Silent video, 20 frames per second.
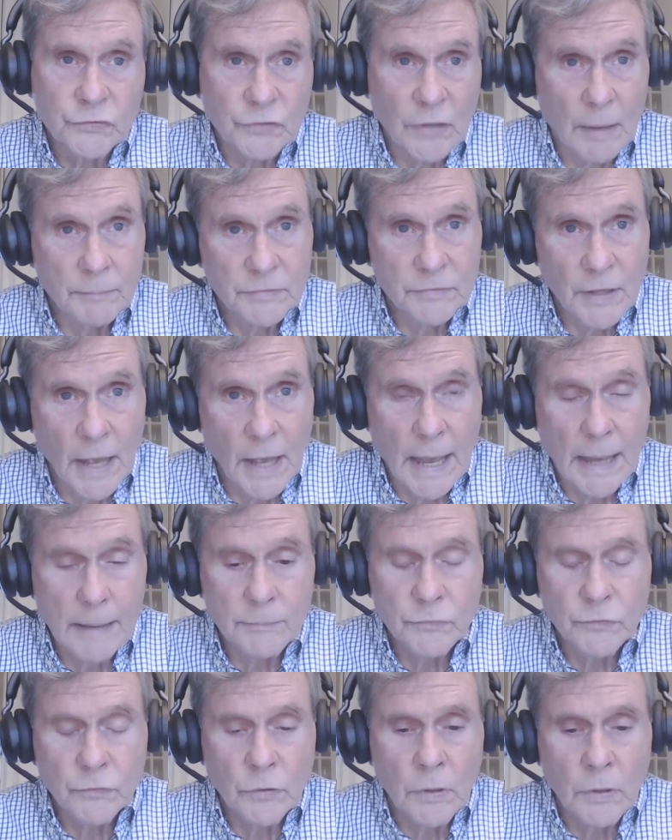
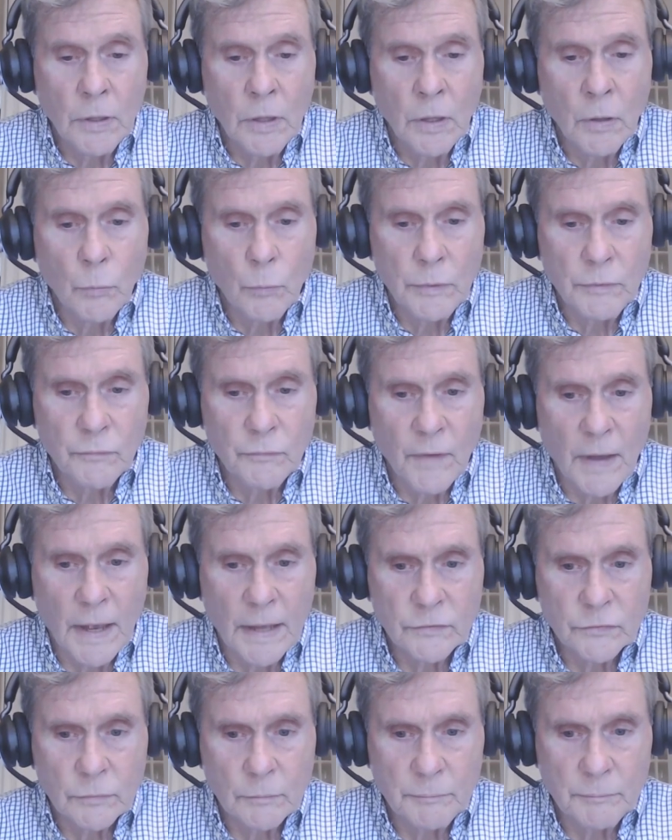Sometimes we
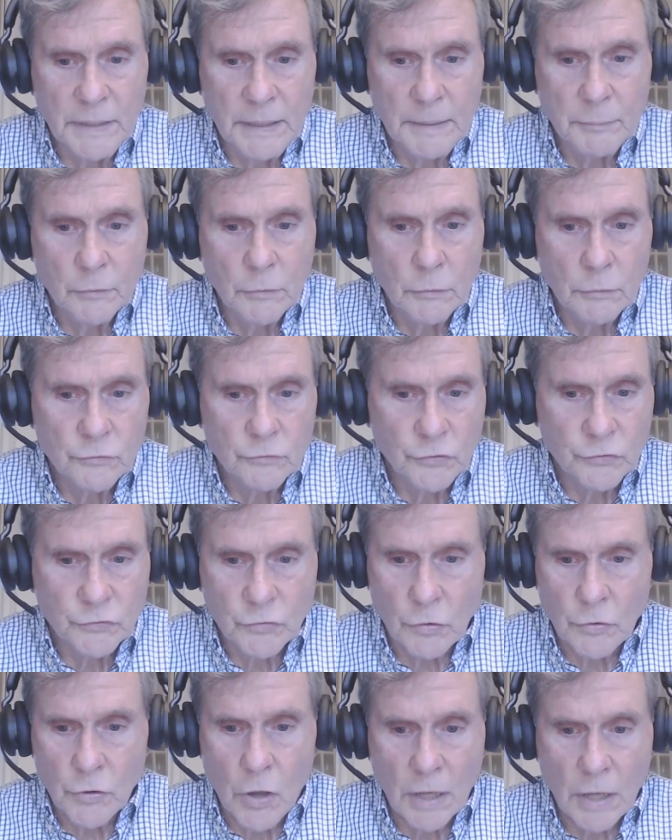find some people who
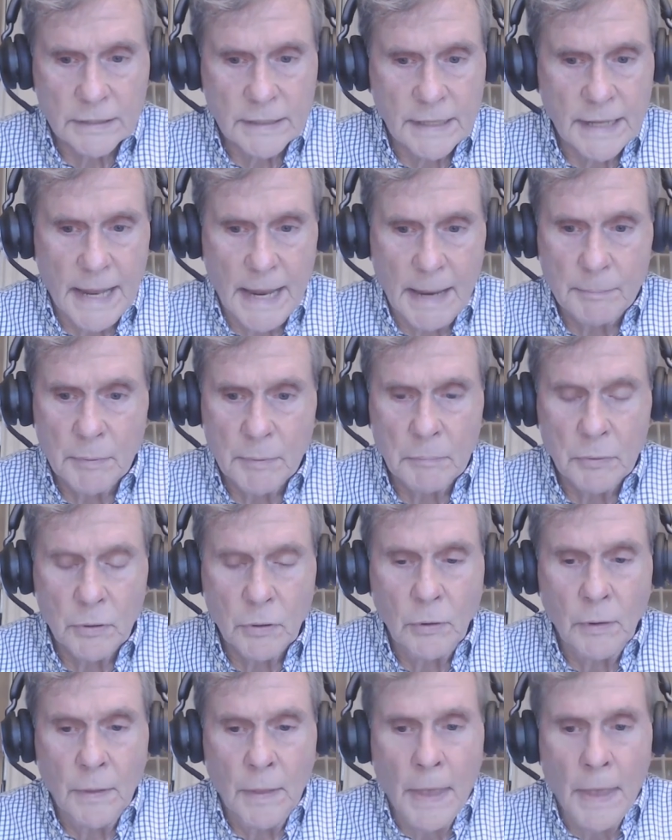just are not
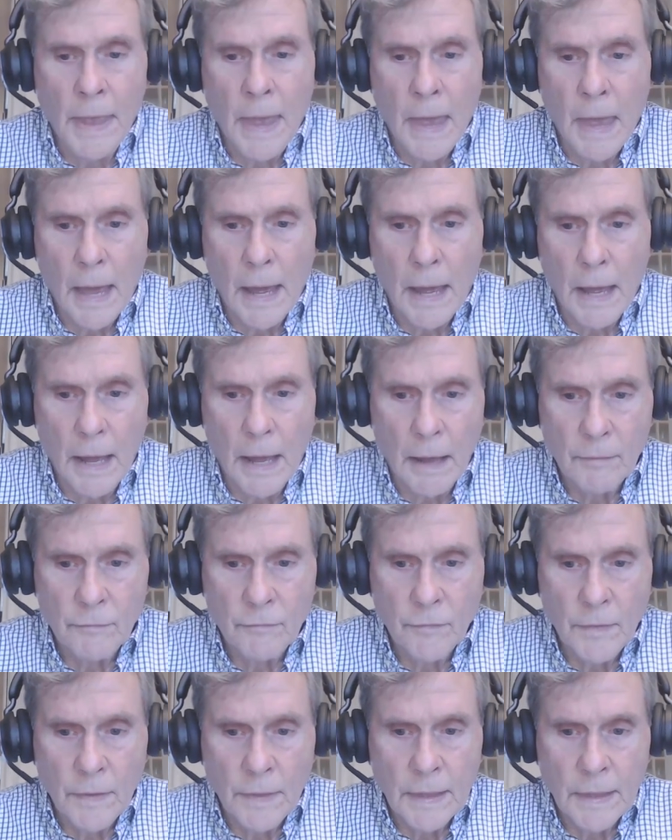capable
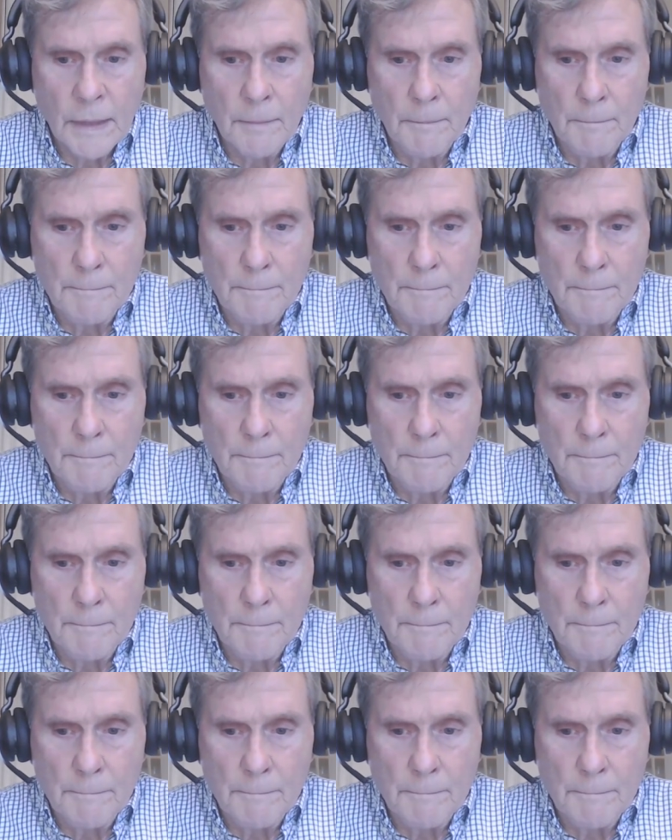of